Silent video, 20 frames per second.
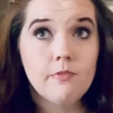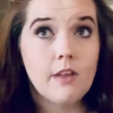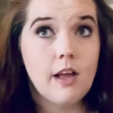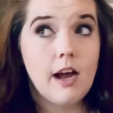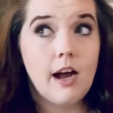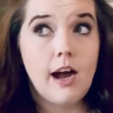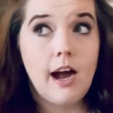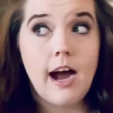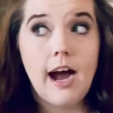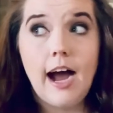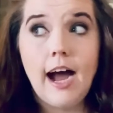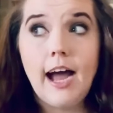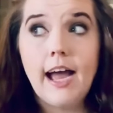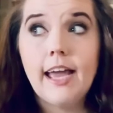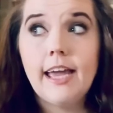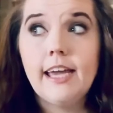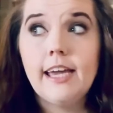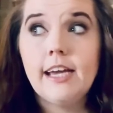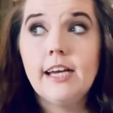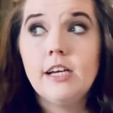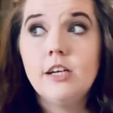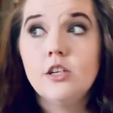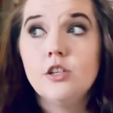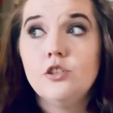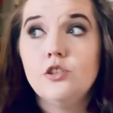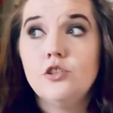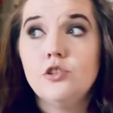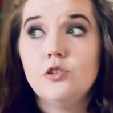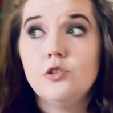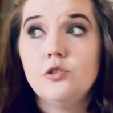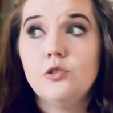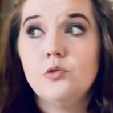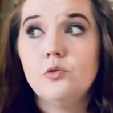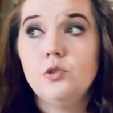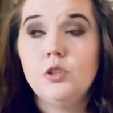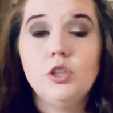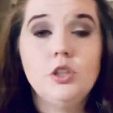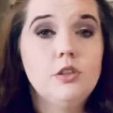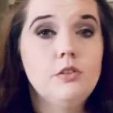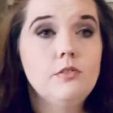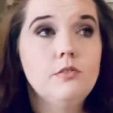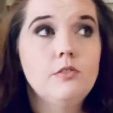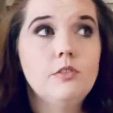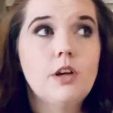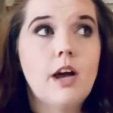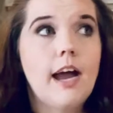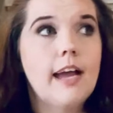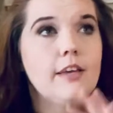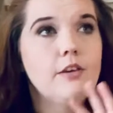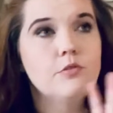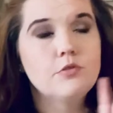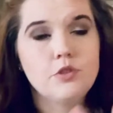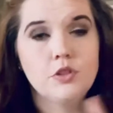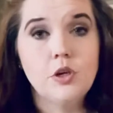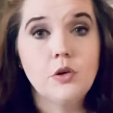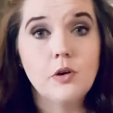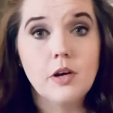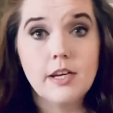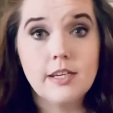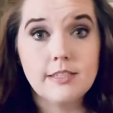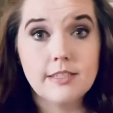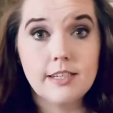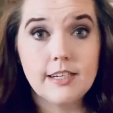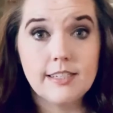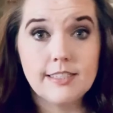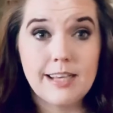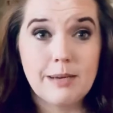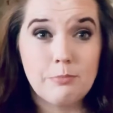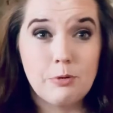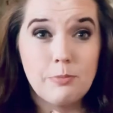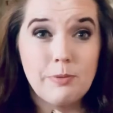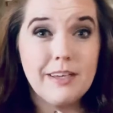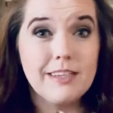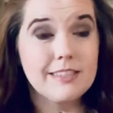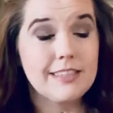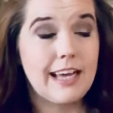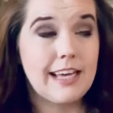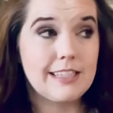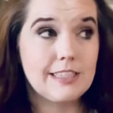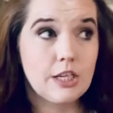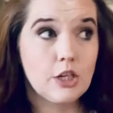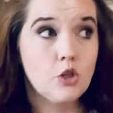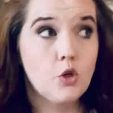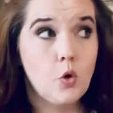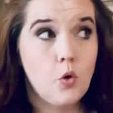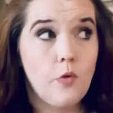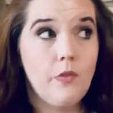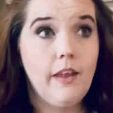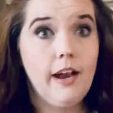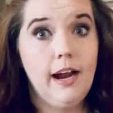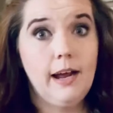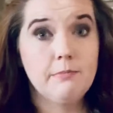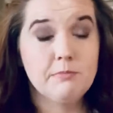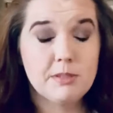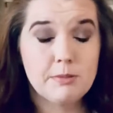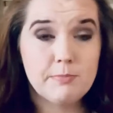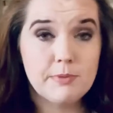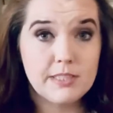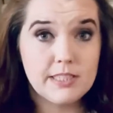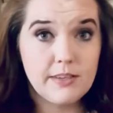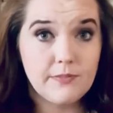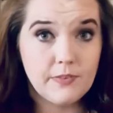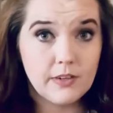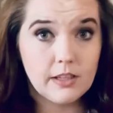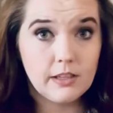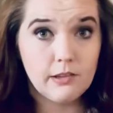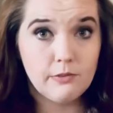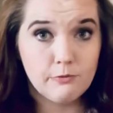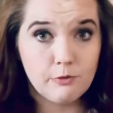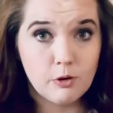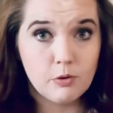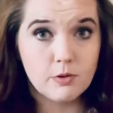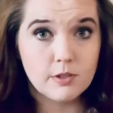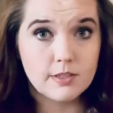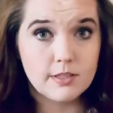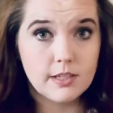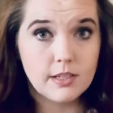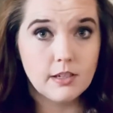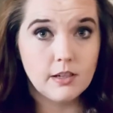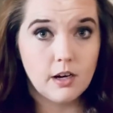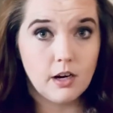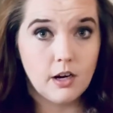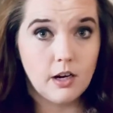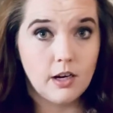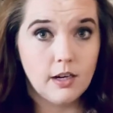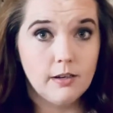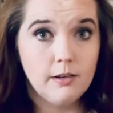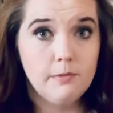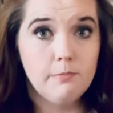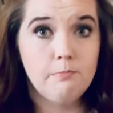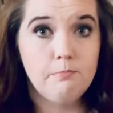I use yoga as an example because that's a goal that I'm specifically focusing on